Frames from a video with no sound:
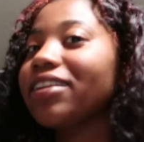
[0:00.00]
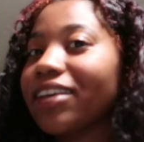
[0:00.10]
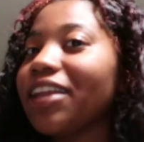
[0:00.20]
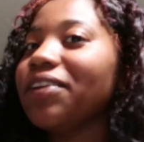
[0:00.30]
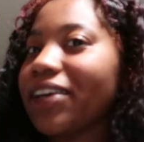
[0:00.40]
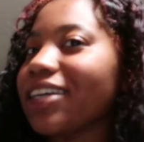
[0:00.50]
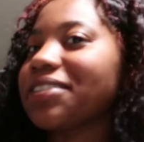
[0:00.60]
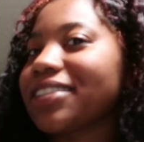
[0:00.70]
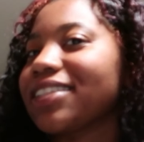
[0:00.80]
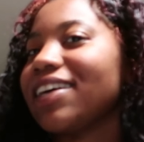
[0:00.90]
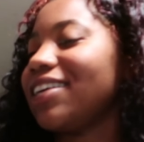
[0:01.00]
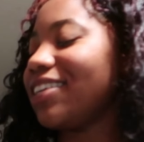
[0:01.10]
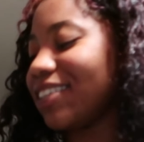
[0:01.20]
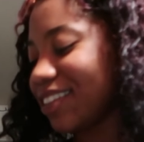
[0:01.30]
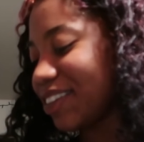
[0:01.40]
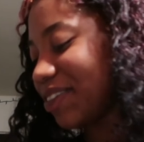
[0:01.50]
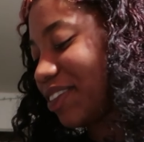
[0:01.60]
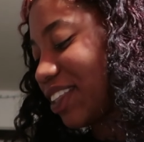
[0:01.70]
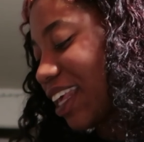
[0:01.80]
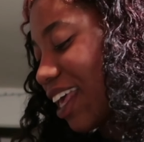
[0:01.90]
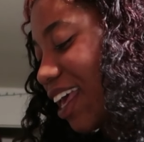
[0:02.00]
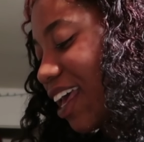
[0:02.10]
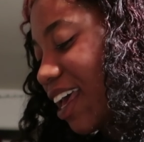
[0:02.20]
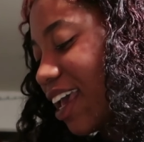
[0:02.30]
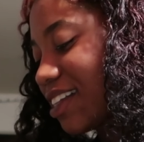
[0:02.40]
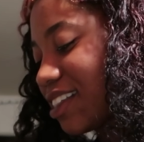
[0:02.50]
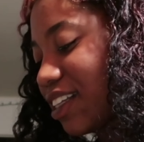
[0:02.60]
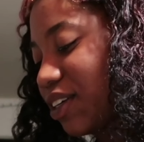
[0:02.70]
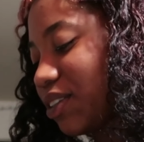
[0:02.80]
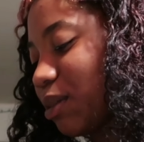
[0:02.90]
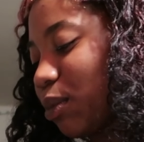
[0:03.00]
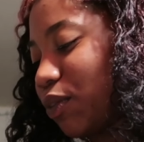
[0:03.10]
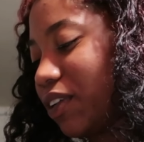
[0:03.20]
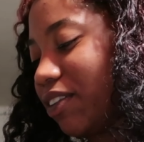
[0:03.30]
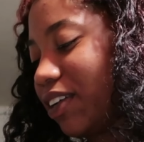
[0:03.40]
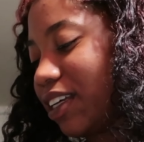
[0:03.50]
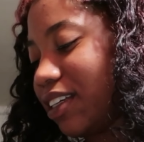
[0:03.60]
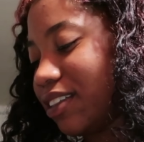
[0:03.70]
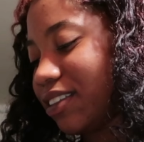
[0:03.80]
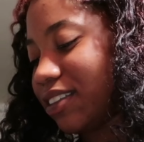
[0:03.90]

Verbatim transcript: can you guess what's on it it's a little simple fit really